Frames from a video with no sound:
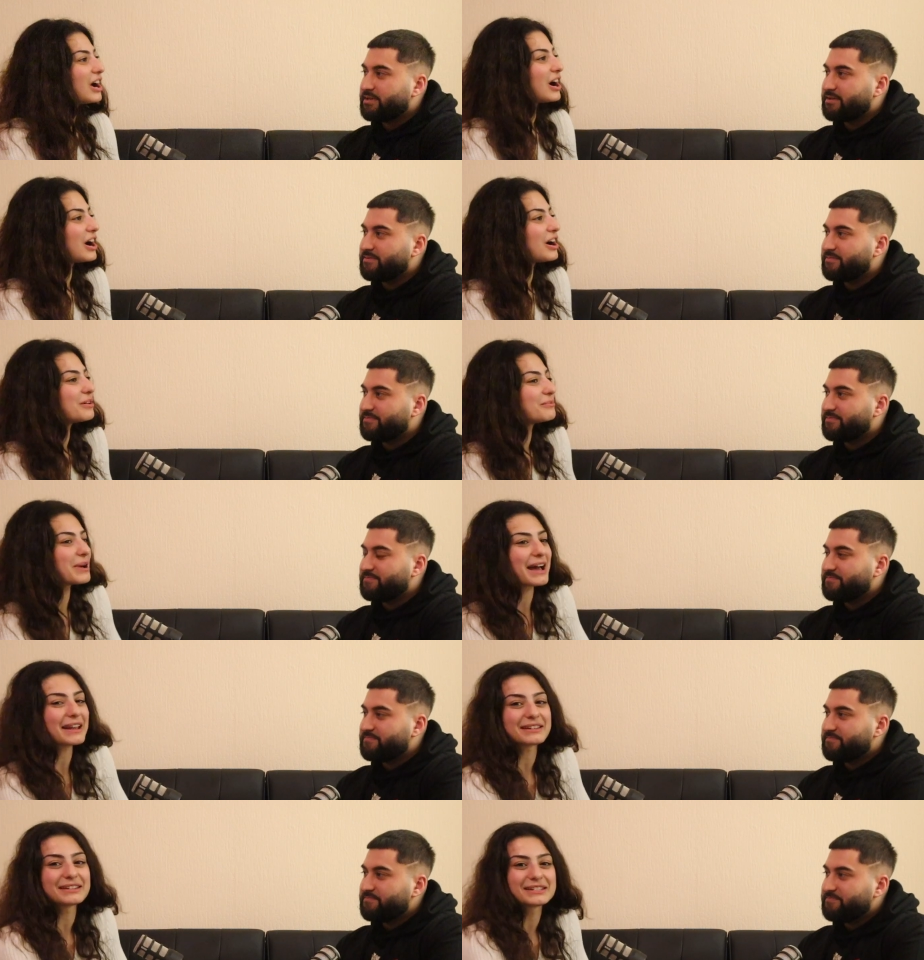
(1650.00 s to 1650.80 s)
Speaker 1: Um,
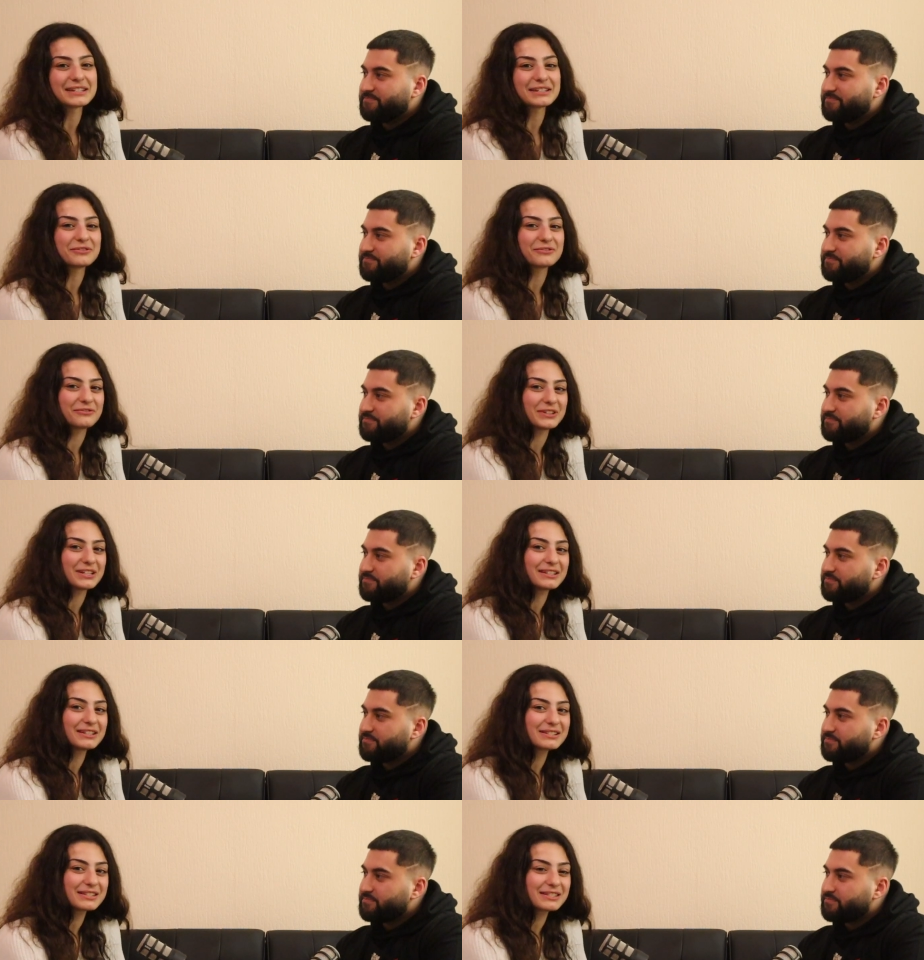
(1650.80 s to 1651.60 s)
at Nadine
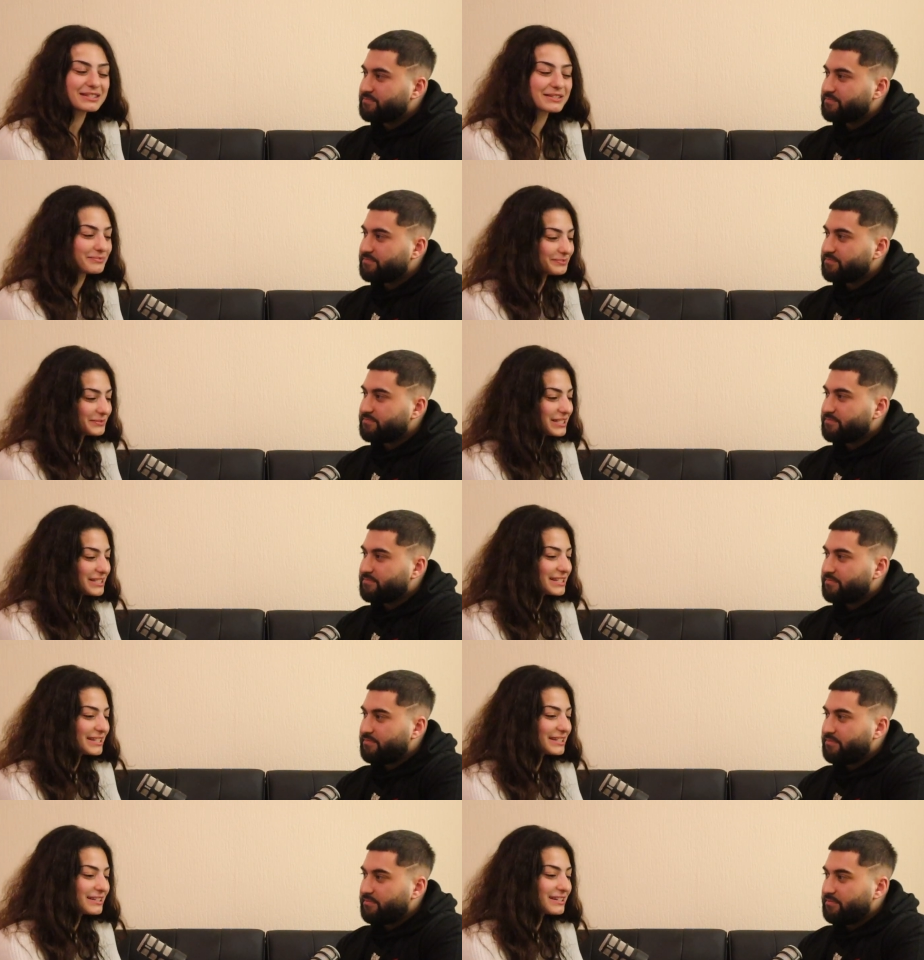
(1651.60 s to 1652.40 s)
Fitness,
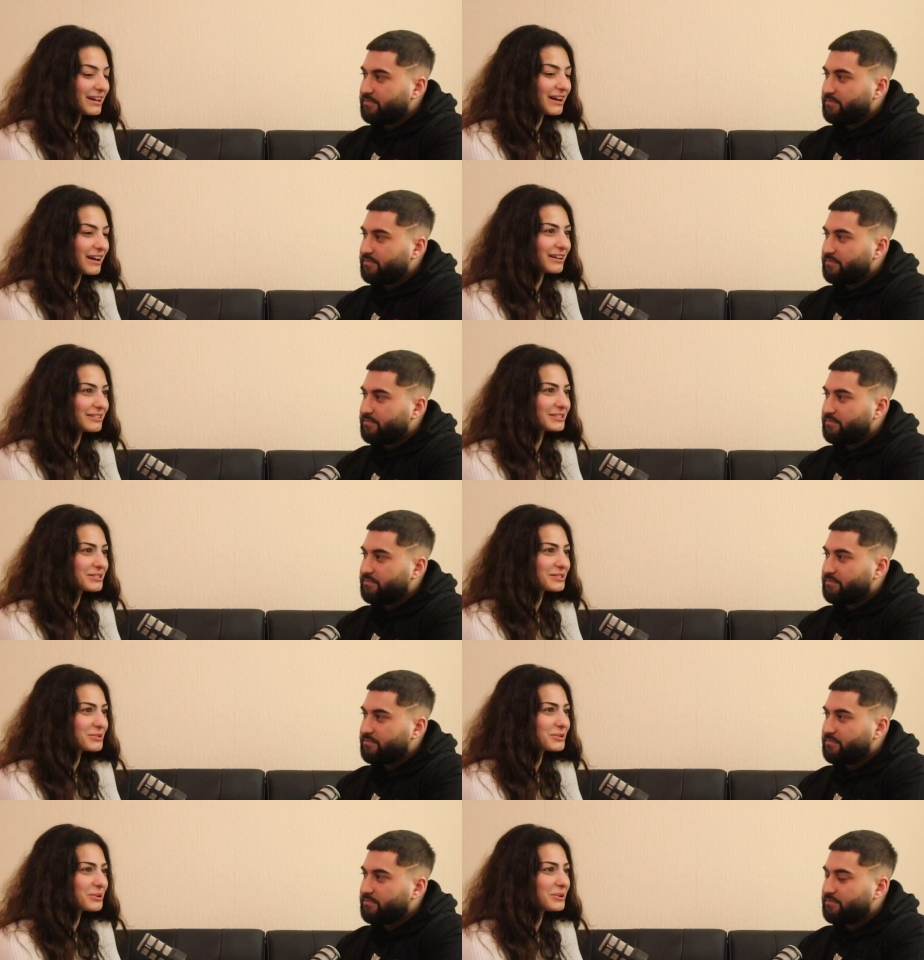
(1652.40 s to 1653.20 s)
Nadine
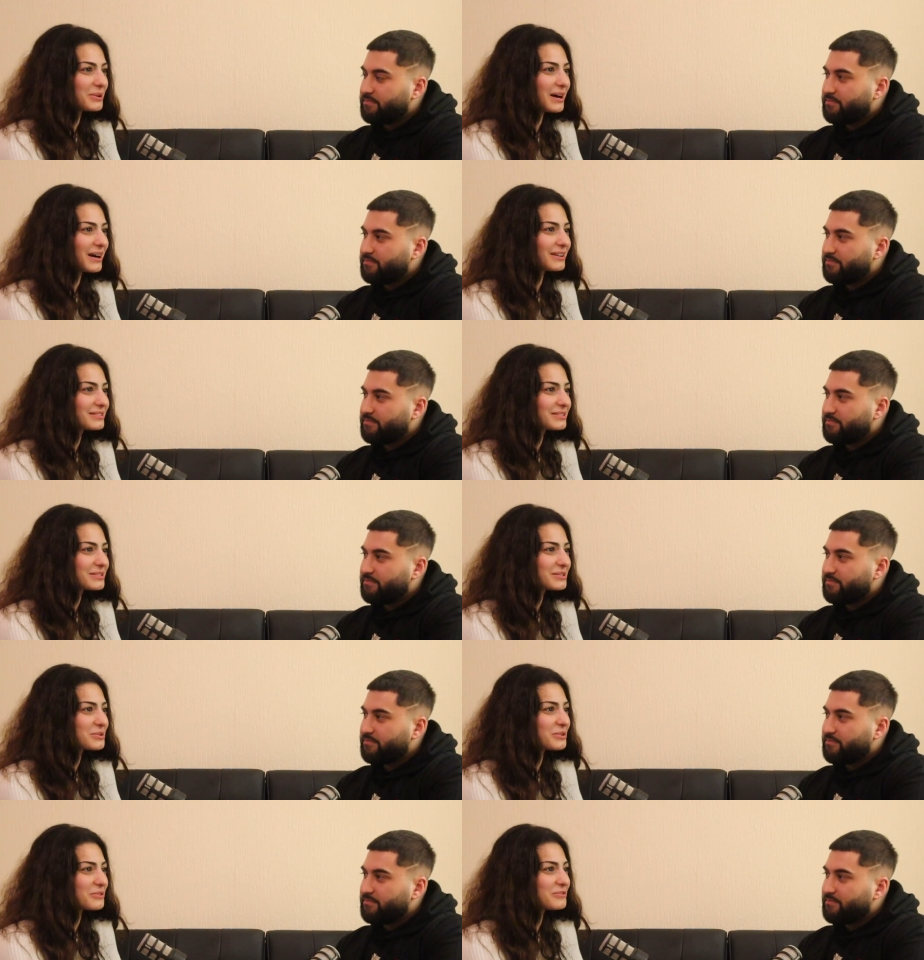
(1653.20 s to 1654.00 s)
underscore
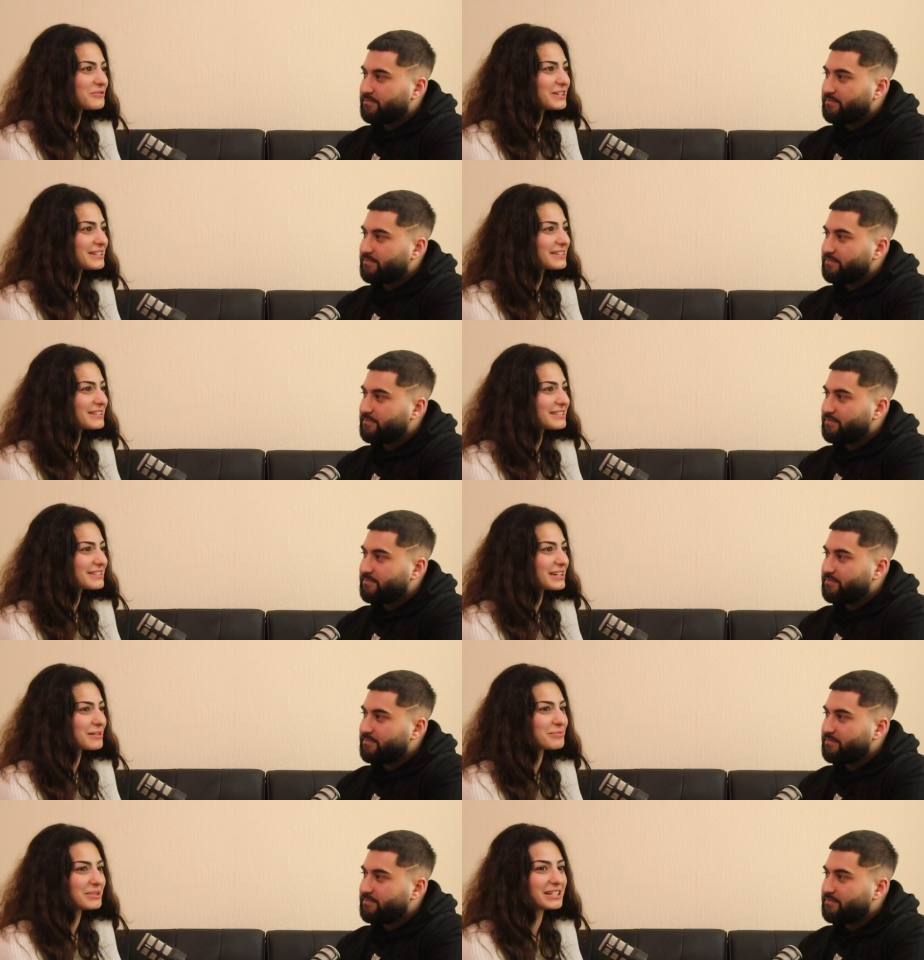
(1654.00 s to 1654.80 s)
underscore fitness,
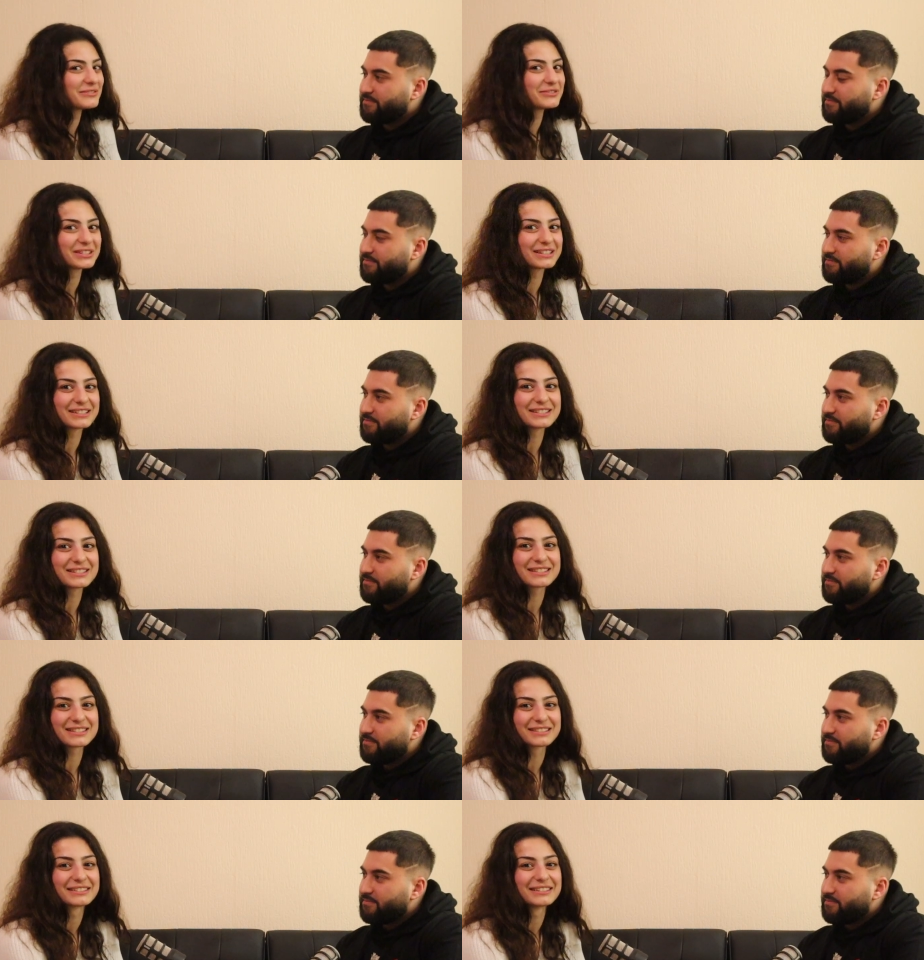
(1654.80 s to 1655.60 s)
I believe it
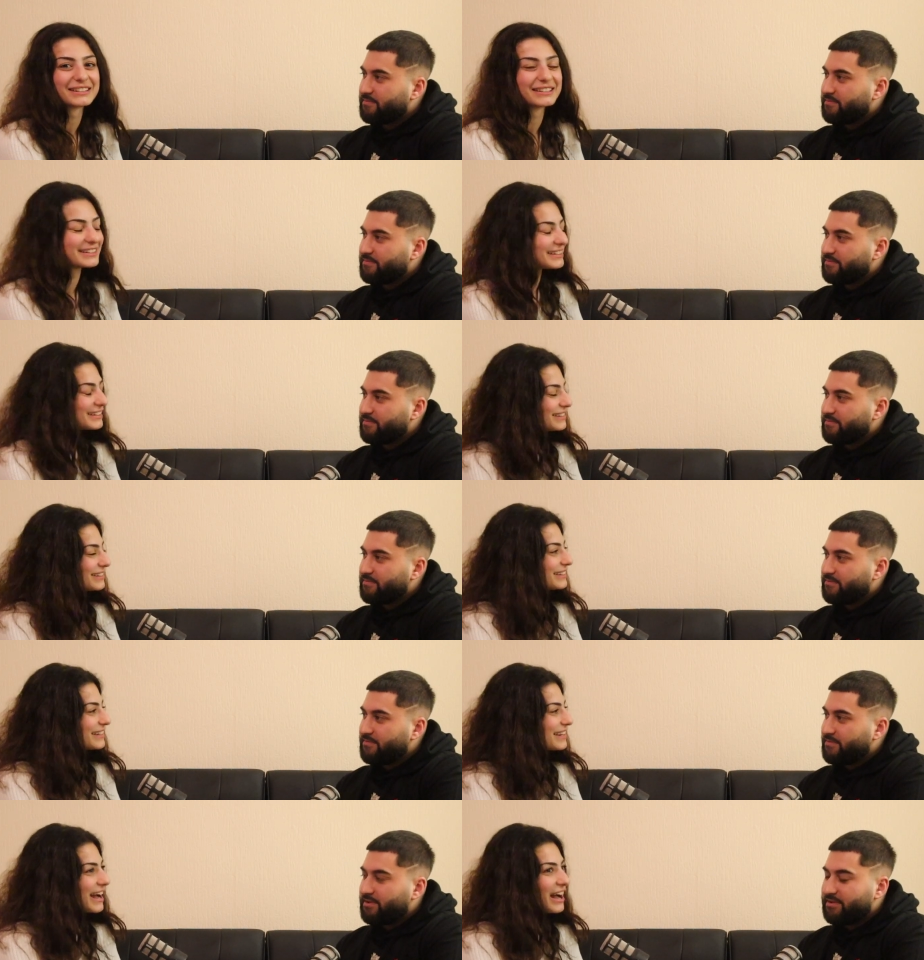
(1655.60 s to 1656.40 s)
is
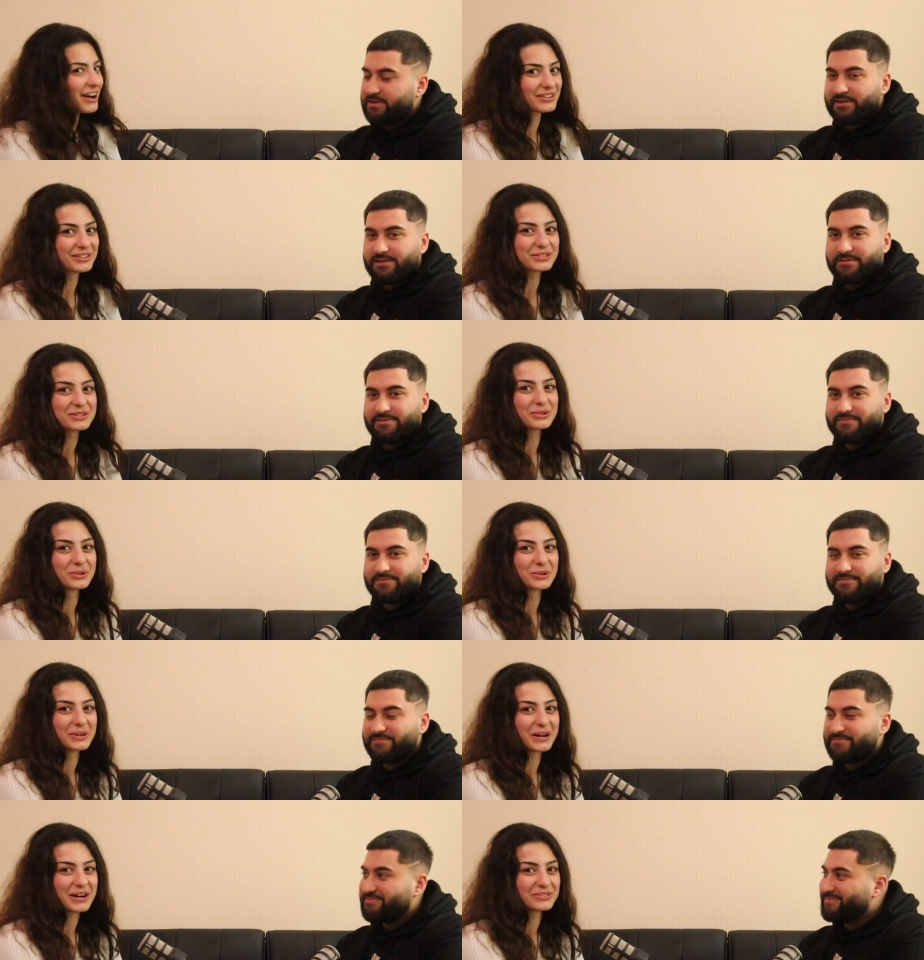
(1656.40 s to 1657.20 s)
yeah, yeah.
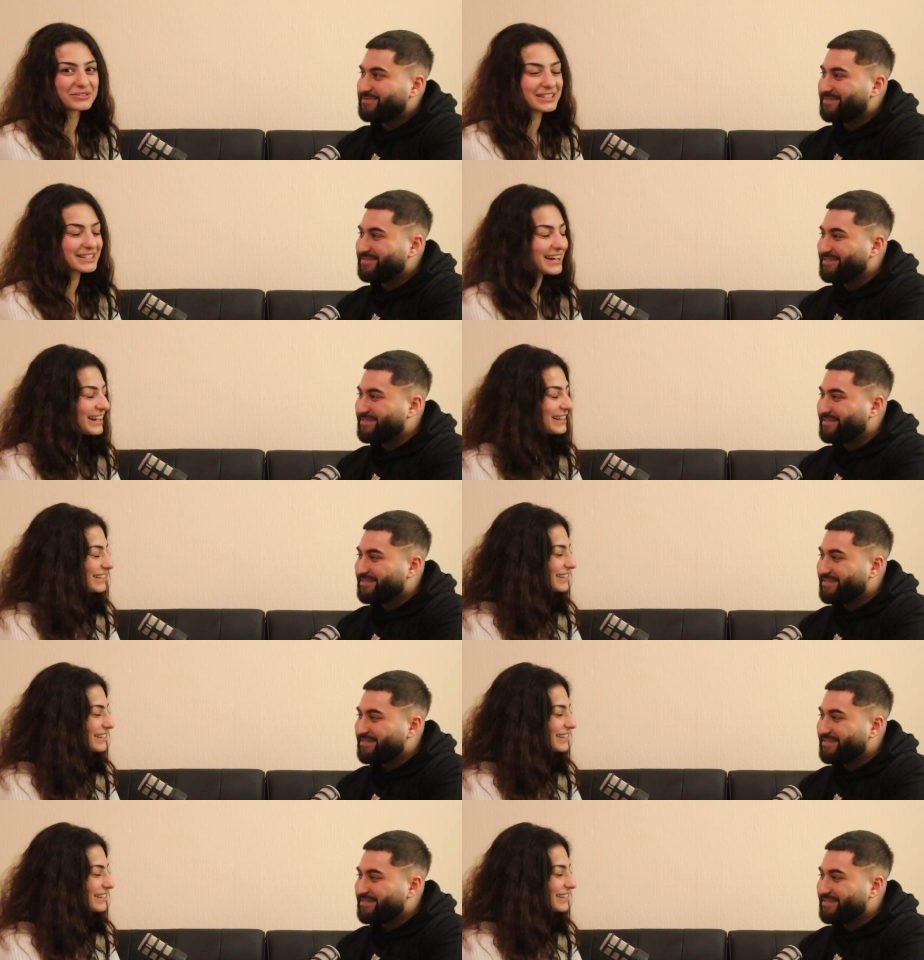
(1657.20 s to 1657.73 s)
underscore after that.